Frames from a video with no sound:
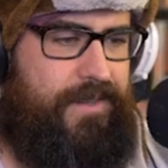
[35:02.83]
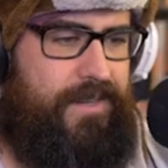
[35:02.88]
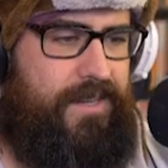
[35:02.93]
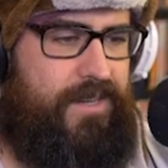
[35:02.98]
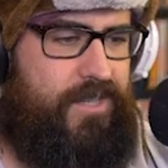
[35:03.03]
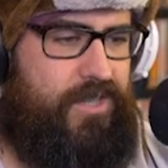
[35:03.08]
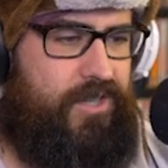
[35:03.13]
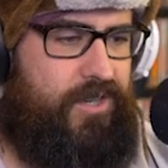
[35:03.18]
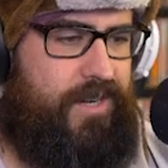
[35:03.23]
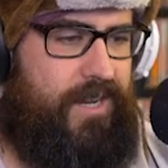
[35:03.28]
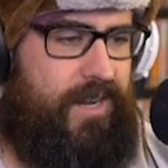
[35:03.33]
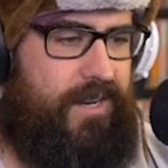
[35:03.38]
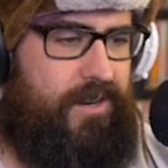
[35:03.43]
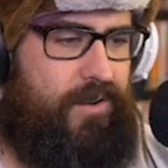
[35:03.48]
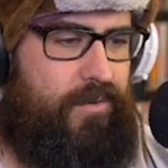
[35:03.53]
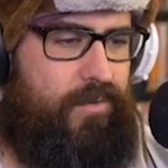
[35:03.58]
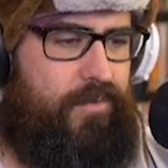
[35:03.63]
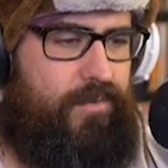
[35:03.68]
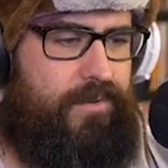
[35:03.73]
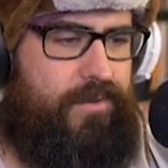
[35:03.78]
Yeah, sure,
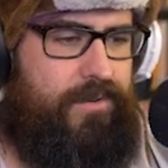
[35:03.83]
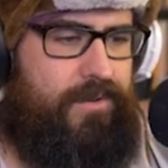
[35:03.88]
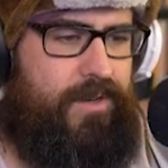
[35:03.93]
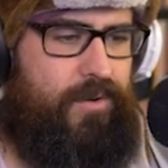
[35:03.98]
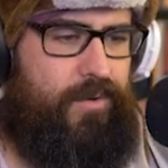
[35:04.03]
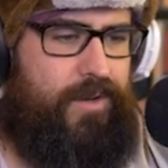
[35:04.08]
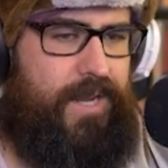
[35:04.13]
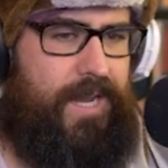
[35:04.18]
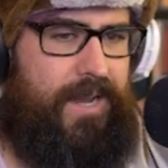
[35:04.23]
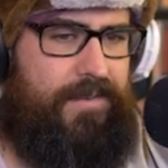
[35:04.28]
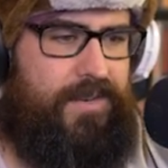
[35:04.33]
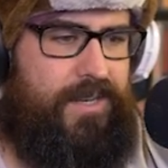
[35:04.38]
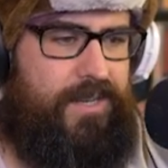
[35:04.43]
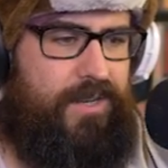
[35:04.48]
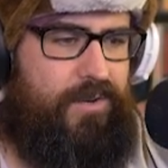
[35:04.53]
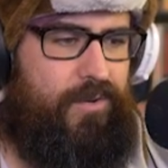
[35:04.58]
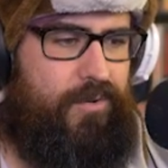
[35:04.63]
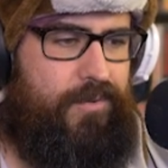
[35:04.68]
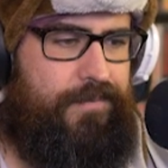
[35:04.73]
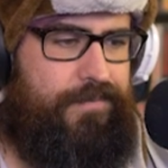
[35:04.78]
Kaito. Do what you have to
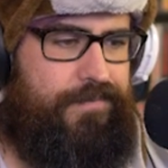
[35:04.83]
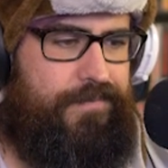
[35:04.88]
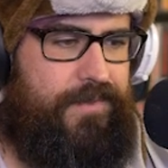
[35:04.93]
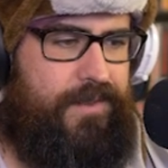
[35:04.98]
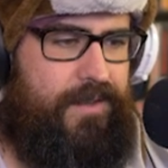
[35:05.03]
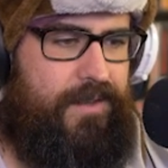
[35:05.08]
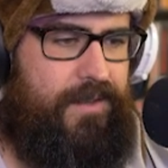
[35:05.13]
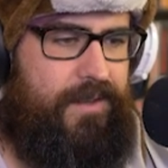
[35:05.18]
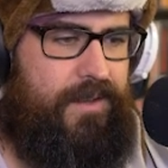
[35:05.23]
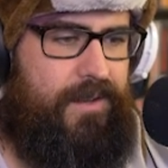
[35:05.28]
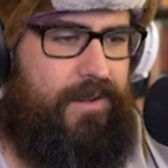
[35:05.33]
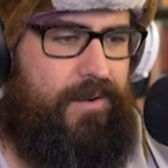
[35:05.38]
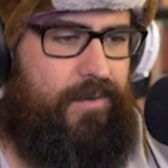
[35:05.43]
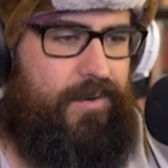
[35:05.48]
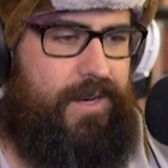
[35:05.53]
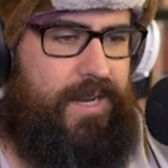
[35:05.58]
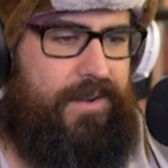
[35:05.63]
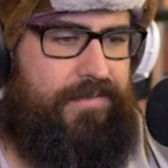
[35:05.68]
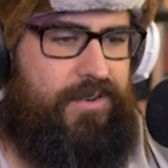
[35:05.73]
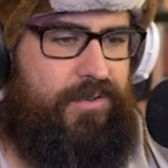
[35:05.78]
do.
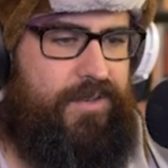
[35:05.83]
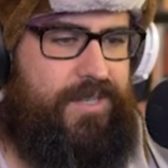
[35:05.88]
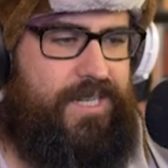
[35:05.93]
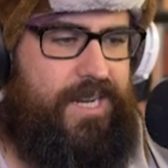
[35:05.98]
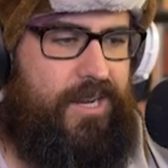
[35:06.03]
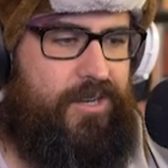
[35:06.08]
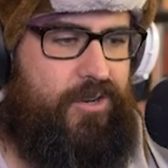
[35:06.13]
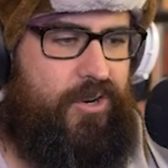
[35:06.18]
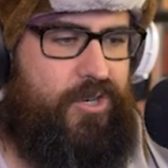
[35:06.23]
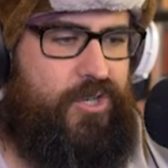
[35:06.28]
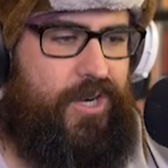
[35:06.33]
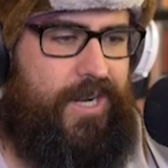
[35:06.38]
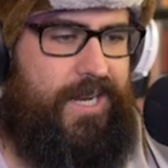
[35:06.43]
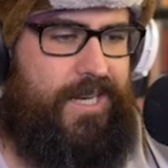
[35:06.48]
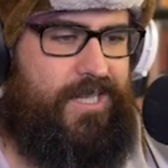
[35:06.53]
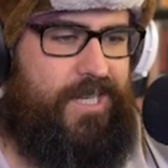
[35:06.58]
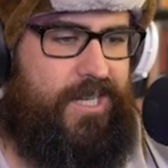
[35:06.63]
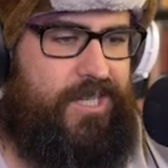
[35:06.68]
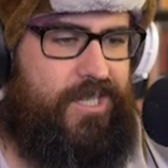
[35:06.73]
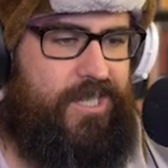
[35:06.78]
We'd have to reschedule our
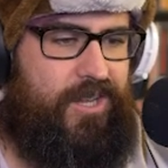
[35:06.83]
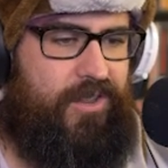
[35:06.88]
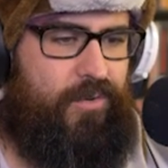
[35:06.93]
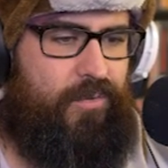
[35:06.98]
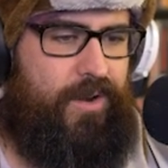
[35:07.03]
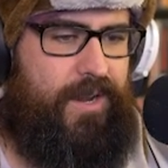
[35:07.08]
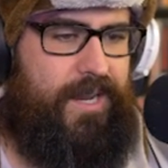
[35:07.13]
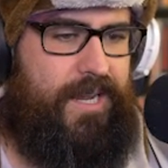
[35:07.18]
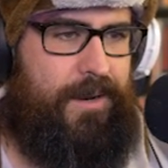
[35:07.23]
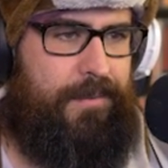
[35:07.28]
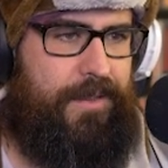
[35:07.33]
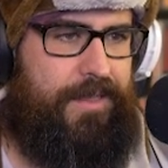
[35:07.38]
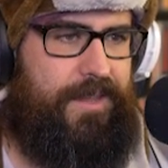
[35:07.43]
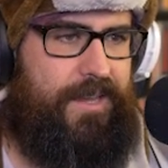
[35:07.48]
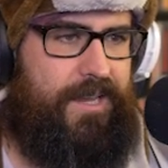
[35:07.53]
training sessions either way, come to